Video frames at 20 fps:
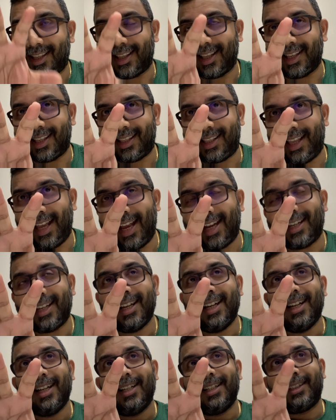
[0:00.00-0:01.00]
the state
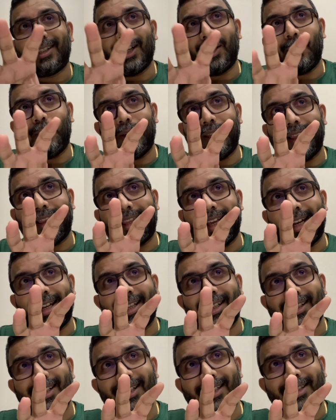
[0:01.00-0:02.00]
Teluk Intan
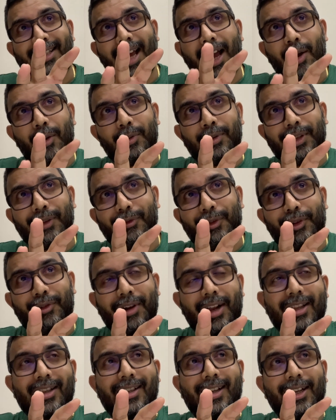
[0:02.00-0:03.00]
is the town. If you
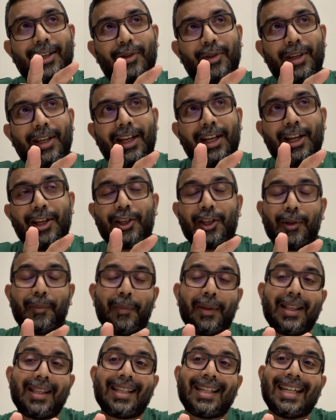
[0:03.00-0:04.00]
translate to English, it
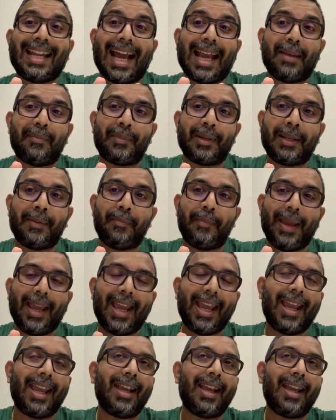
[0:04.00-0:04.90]
means Diamond Bay.